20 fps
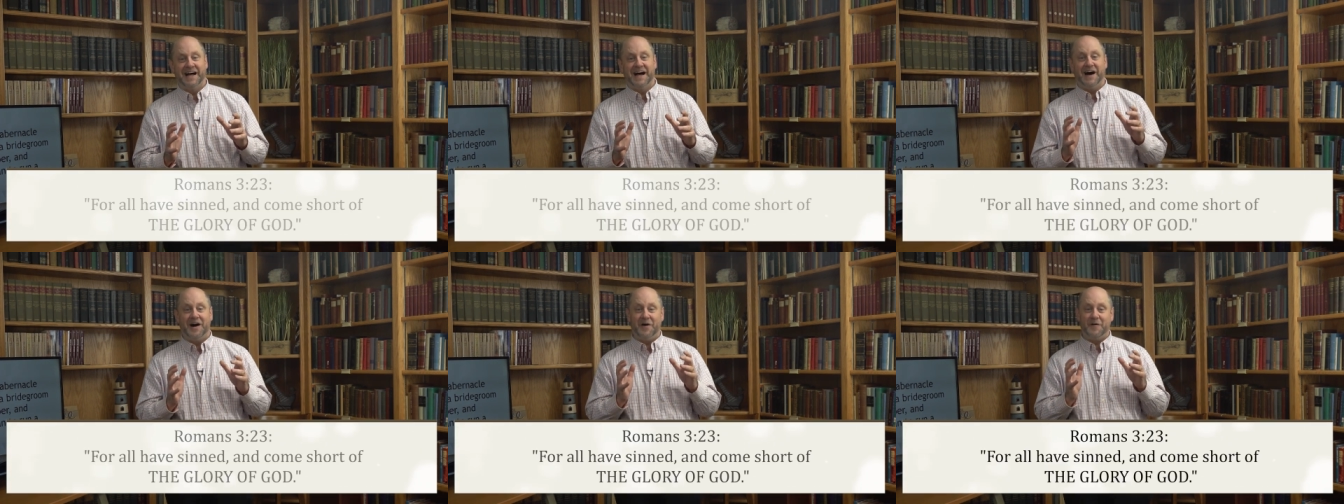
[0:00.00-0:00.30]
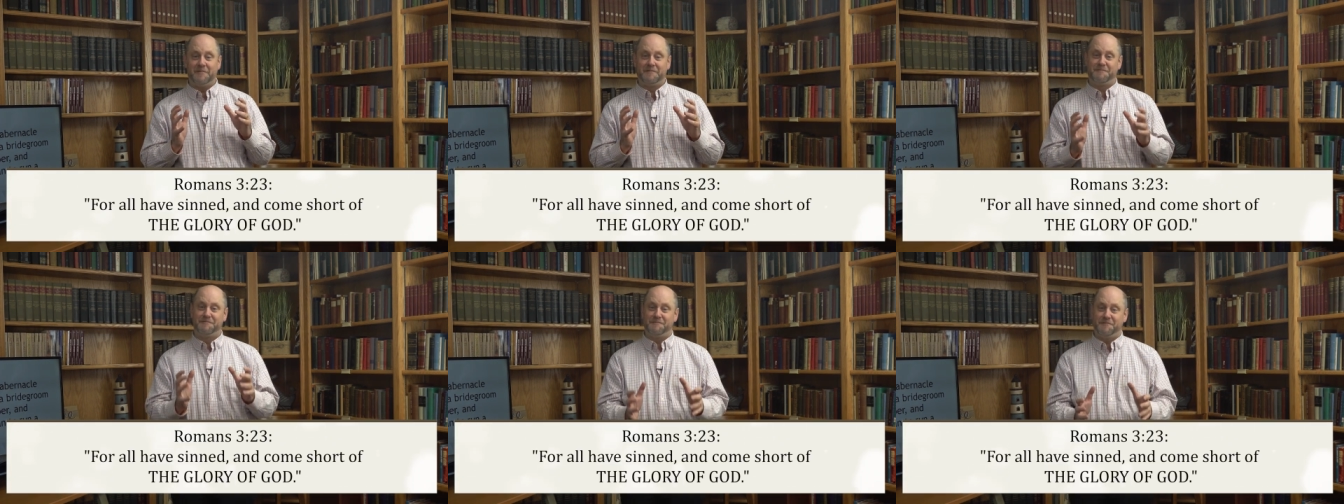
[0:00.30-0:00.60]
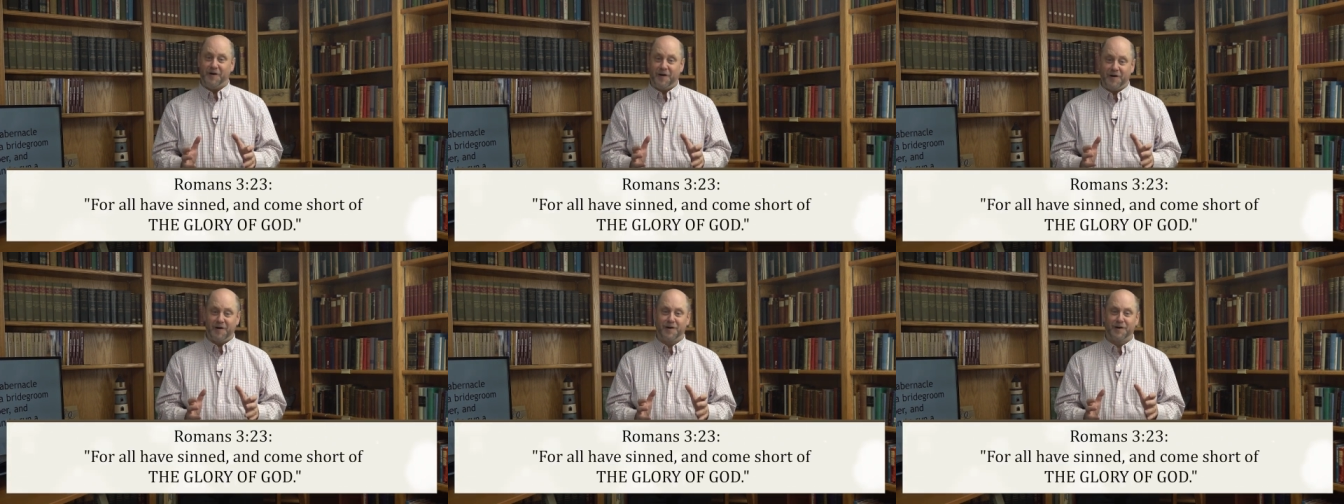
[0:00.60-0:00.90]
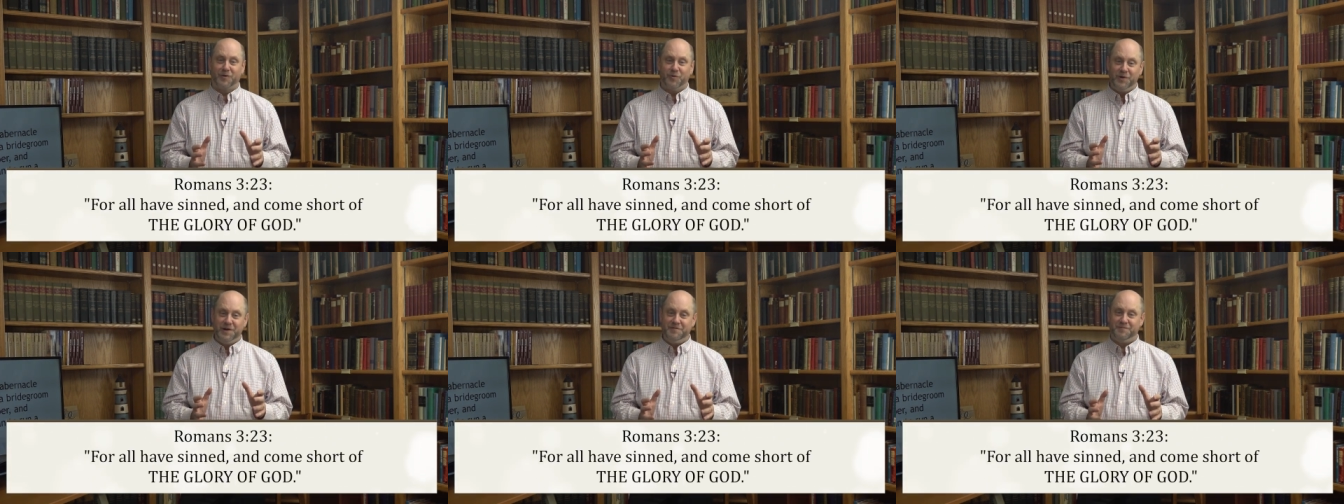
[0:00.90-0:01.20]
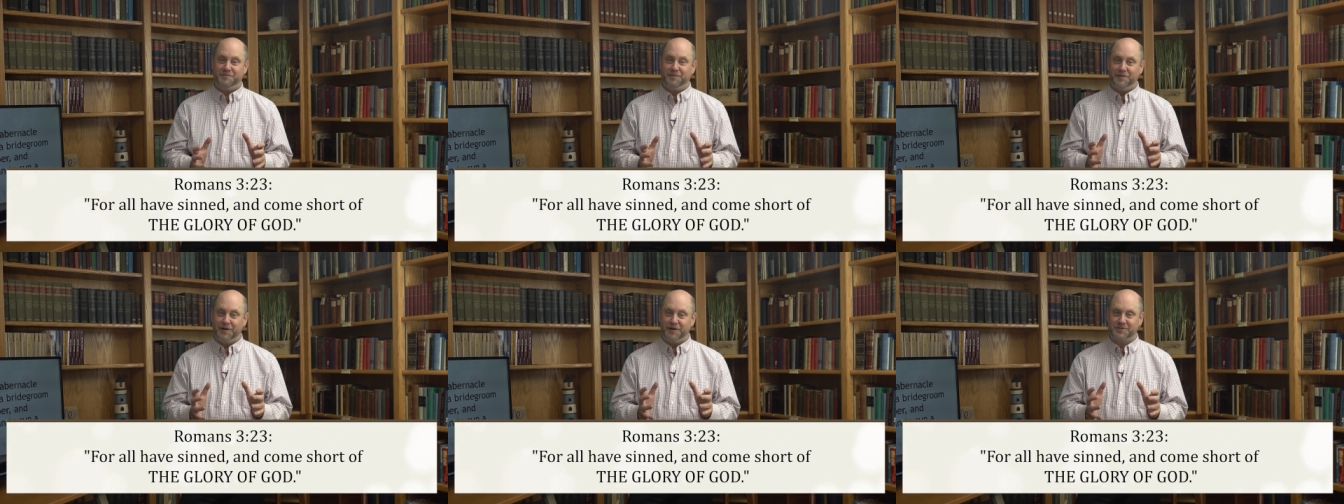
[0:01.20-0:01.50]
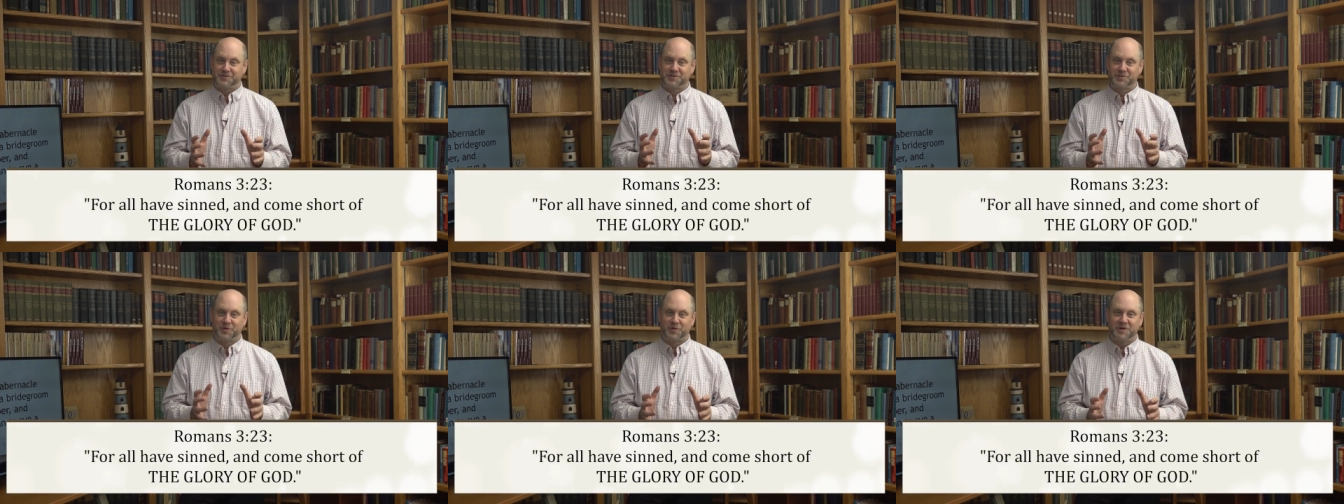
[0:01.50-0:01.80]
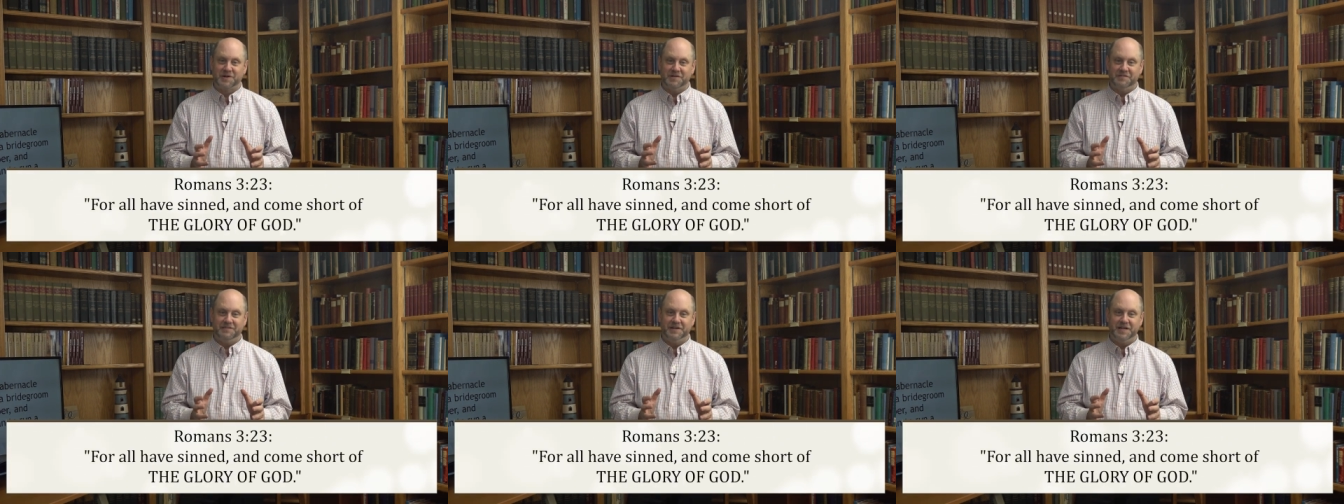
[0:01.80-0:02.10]
how far we fall
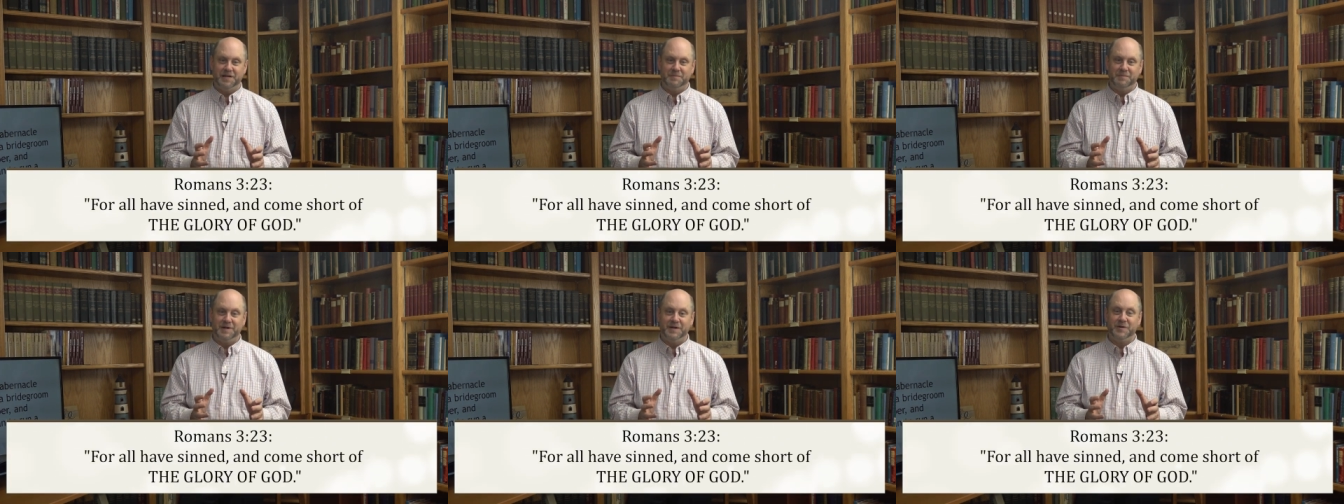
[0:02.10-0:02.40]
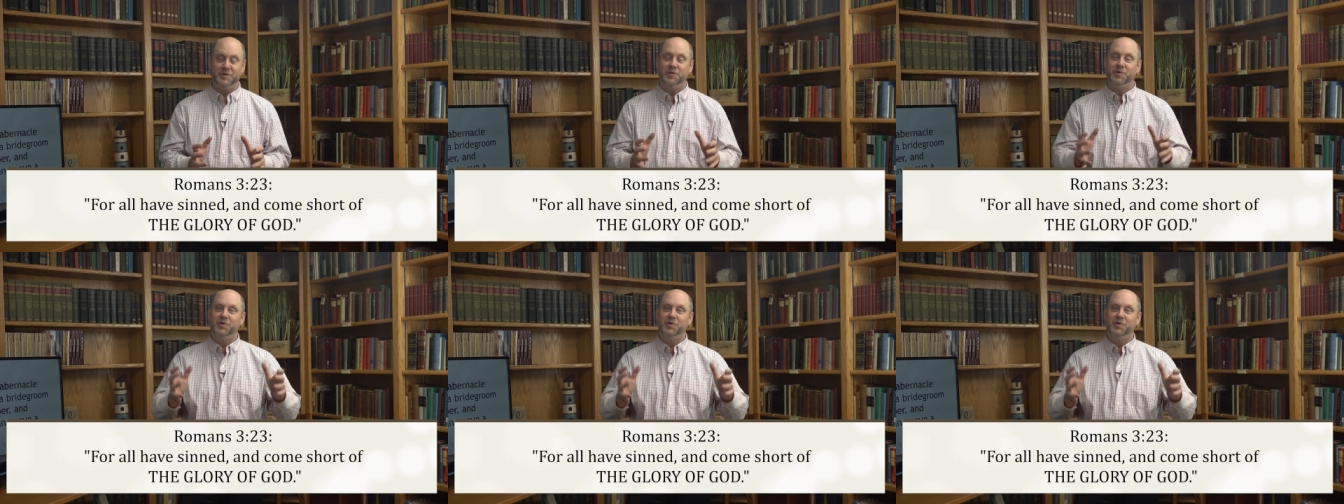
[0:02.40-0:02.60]
short of Him and